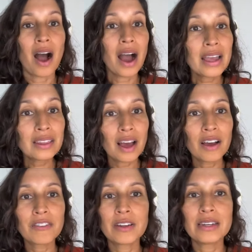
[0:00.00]
I
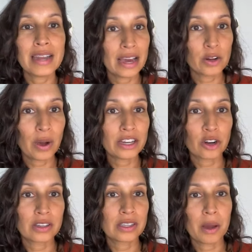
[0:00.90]
love
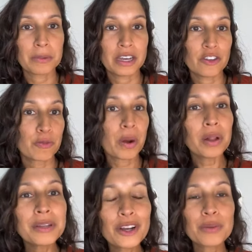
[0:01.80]
nanohydroxyapatite. You've
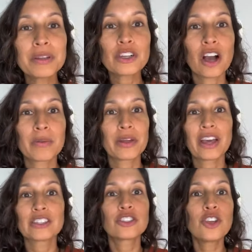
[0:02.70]
probably heard me talk about
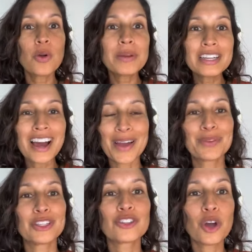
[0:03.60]
that so many
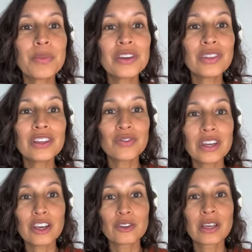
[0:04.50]
times in so many of these
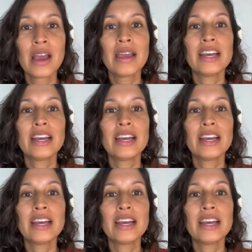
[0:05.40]
videos.